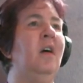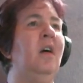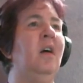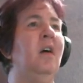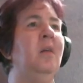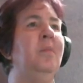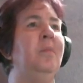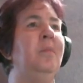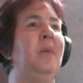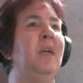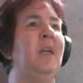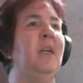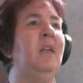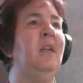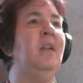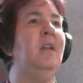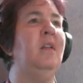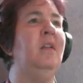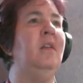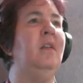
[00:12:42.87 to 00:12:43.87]
Our middle
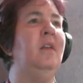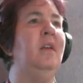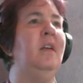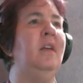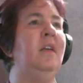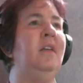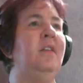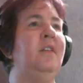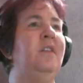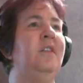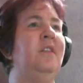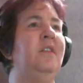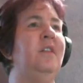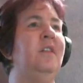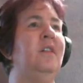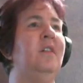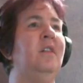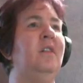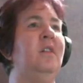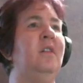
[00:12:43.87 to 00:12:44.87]
is
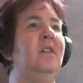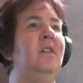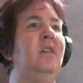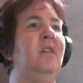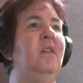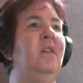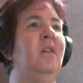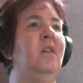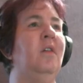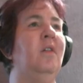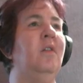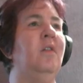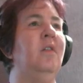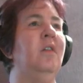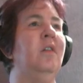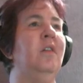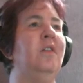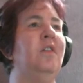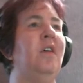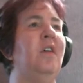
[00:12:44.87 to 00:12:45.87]
still
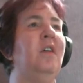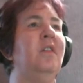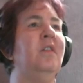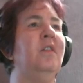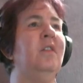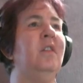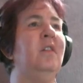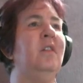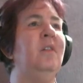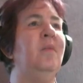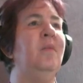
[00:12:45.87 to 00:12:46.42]
horizontal.